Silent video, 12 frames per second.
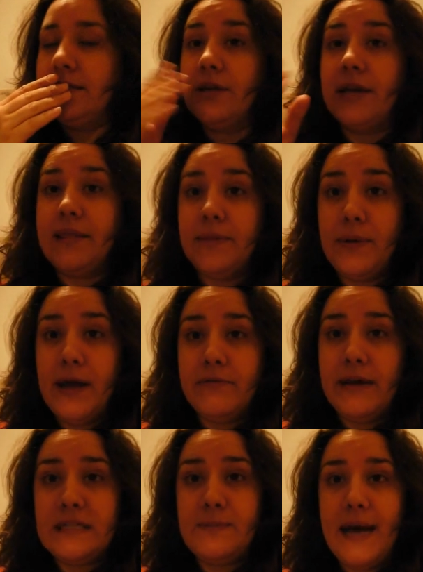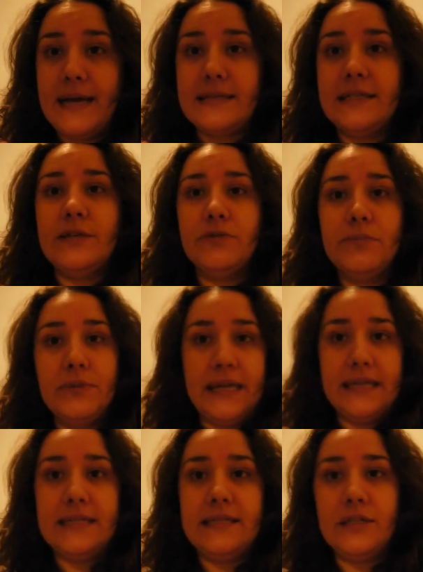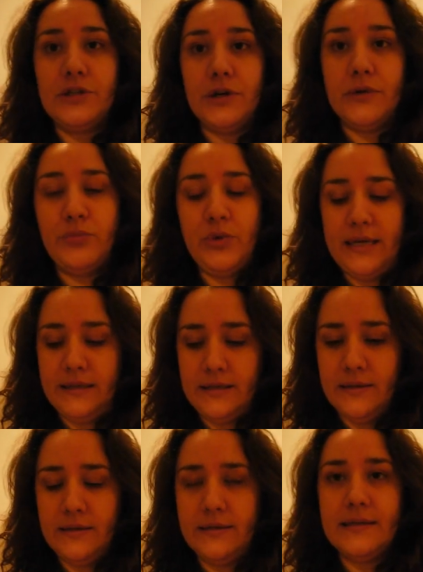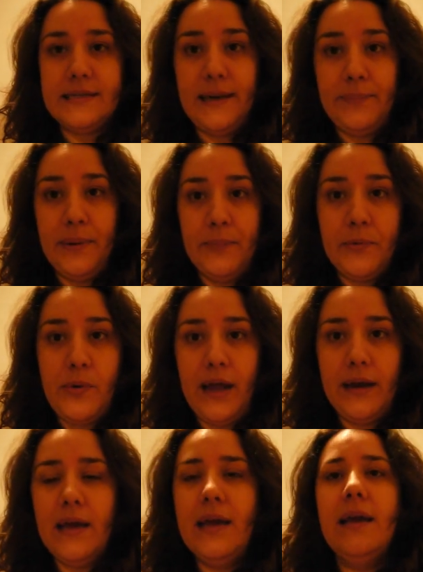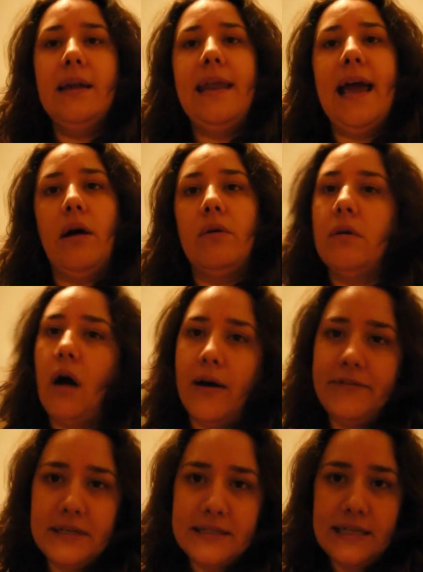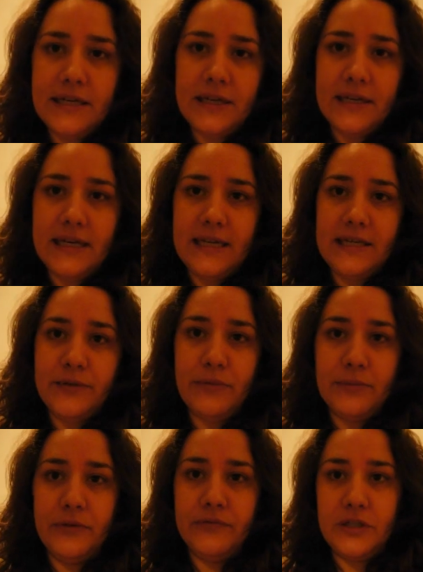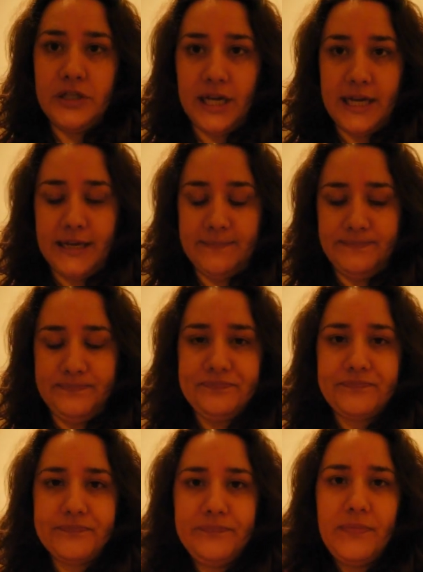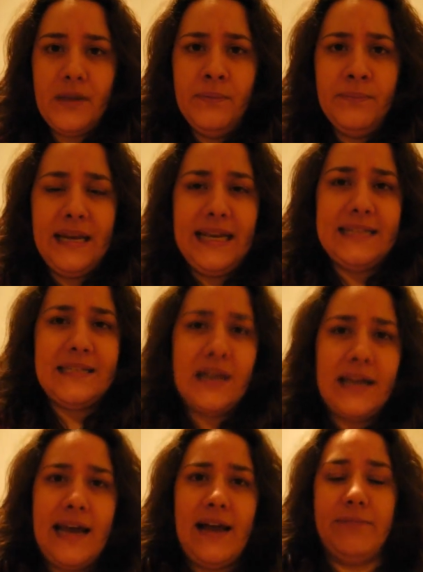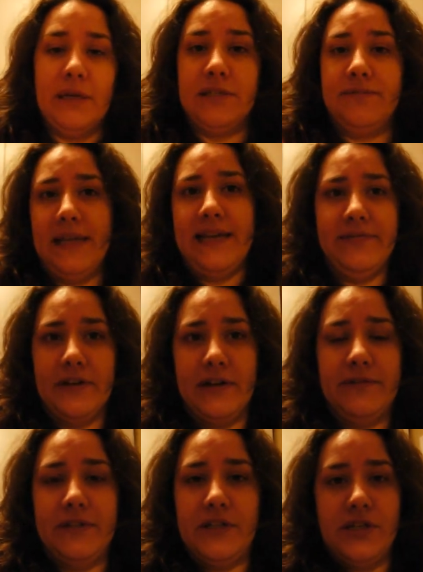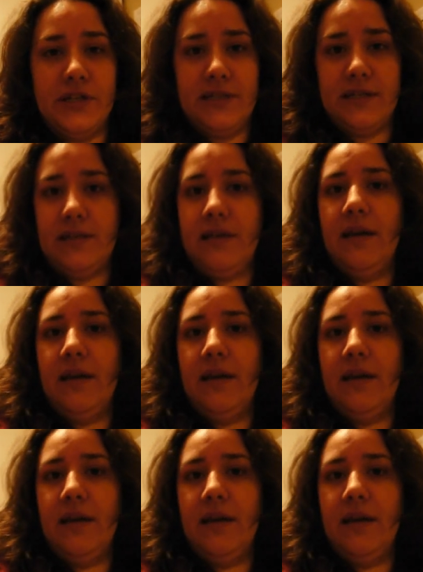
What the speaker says: So get the brown rice pasta to replace the durum wheat. Step number 1. Now, obviously you're going to need to remove the chicken, but it's not going to have much flavor if it's just,